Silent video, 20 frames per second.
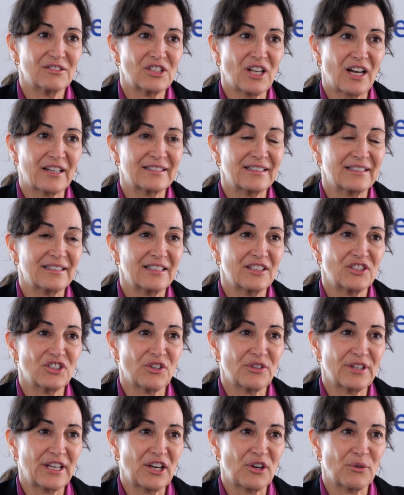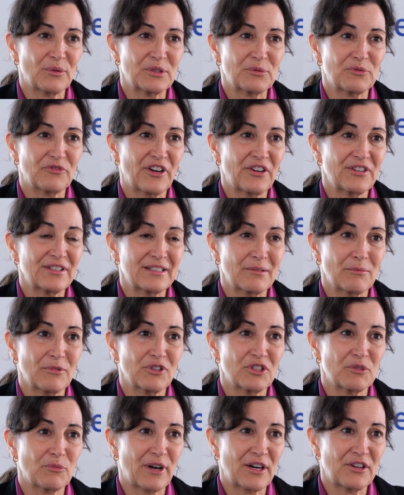toxicity shown here was very similar
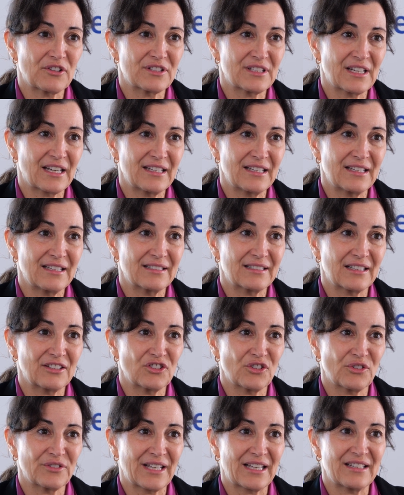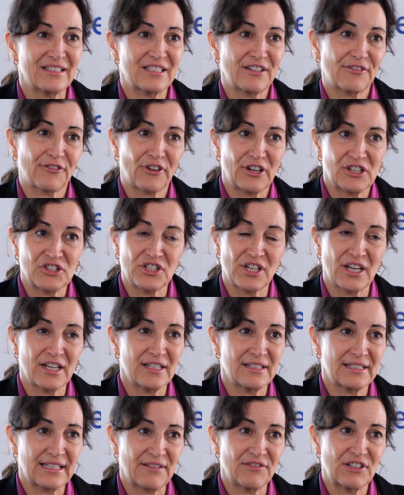to prior studies and shows that
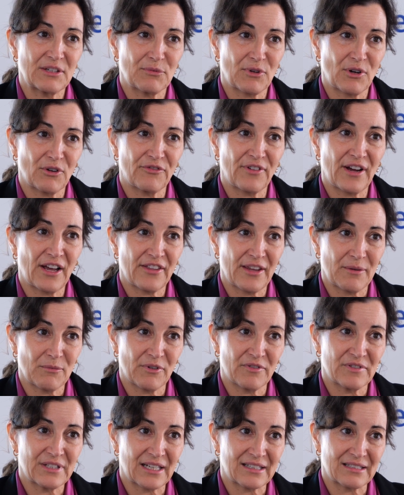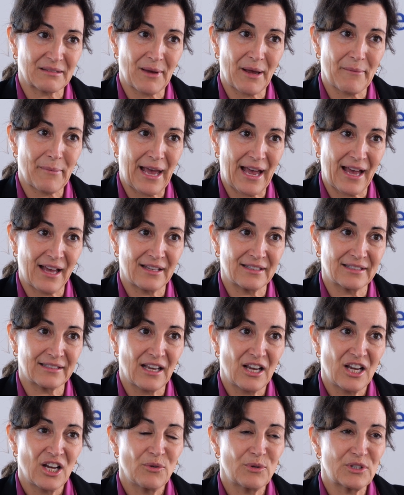differentiated safety profile that mirvetuximab has,
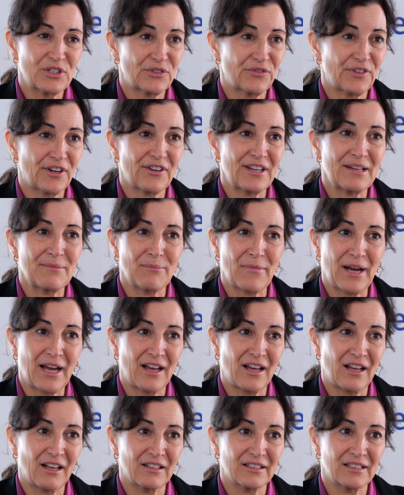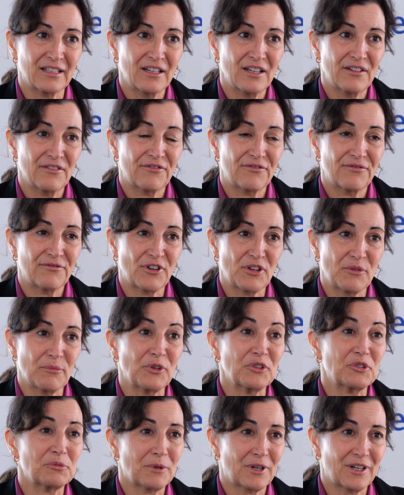which is very mild for the
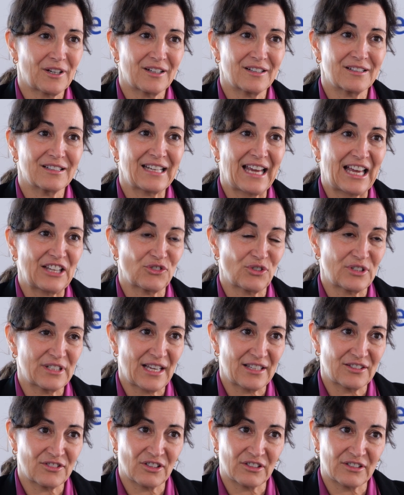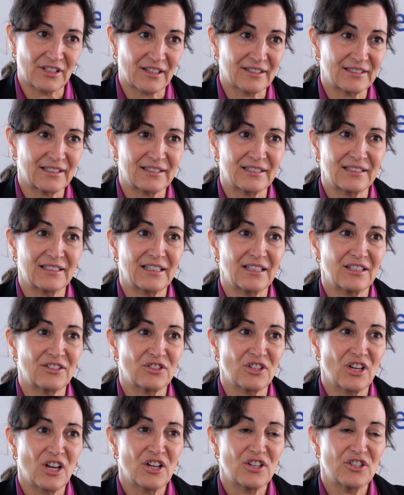most part gastrointestinal
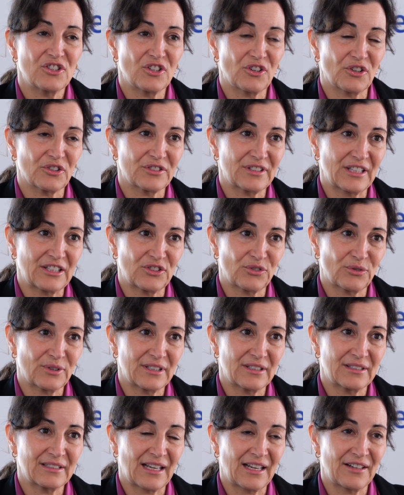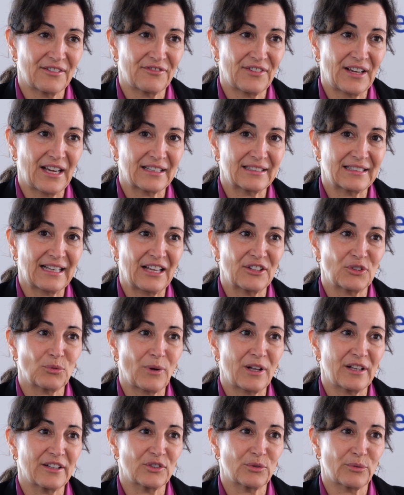toxicities, neurosensory side effects, as
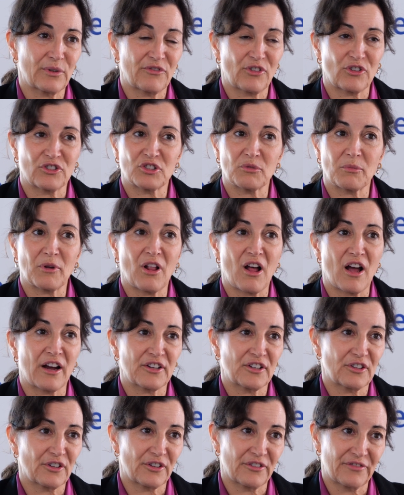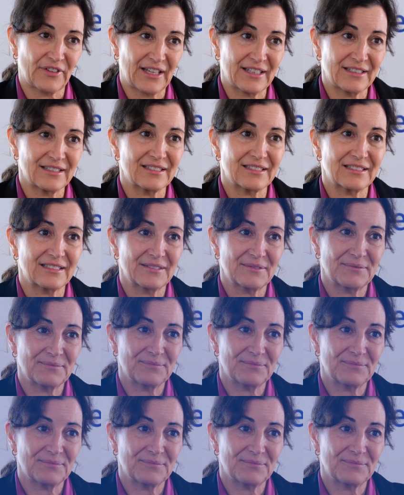well as reversible ocular events.